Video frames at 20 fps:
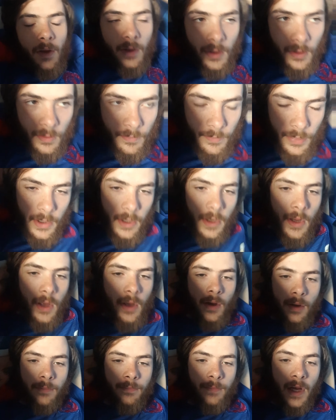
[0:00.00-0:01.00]
But
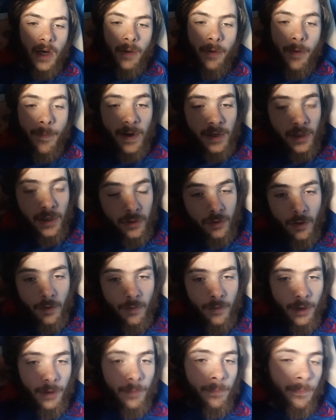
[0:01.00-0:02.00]
anyway, back to the
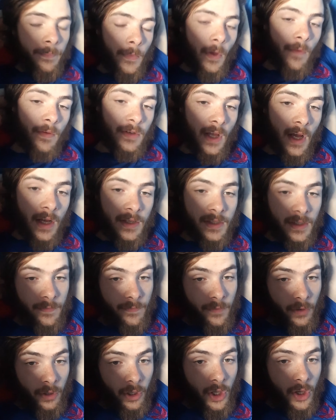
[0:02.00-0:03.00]
story. Obviously, I said
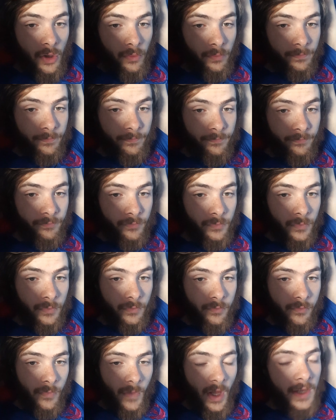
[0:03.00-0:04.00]
fuck you.
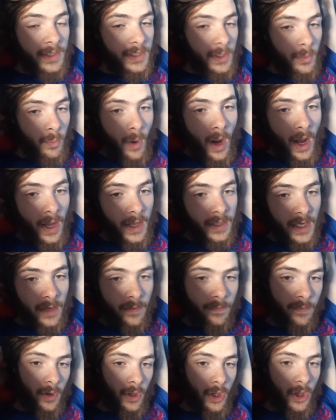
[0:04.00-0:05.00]
And he said, why are you
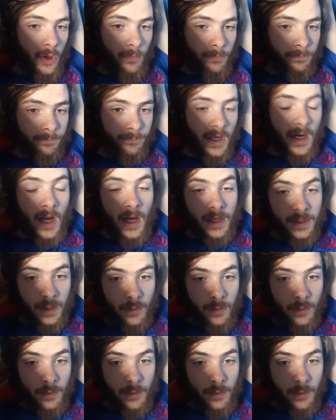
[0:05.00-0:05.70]
saying fuck you? And I said,